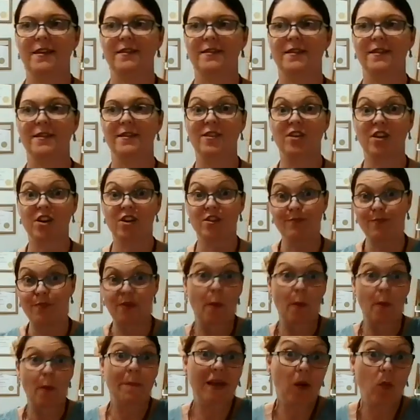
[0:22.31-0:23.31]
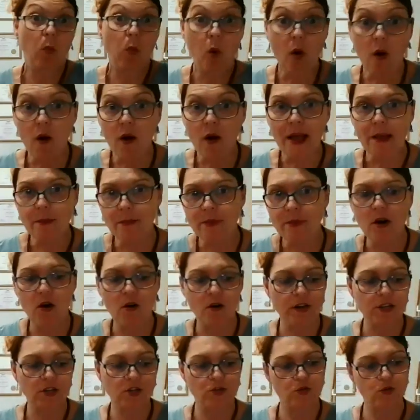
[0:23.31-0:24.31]
the big why
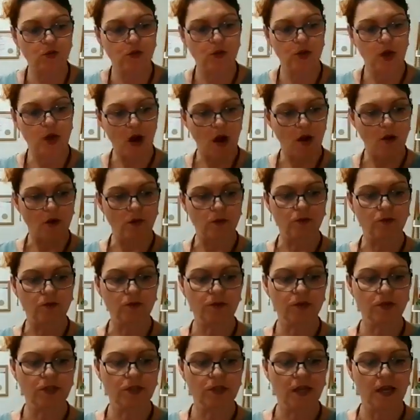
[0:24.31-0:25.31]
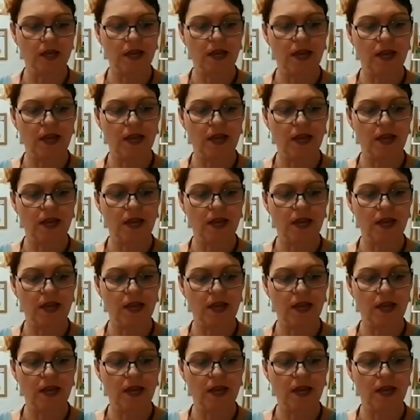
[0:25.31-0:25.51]
behind your goals,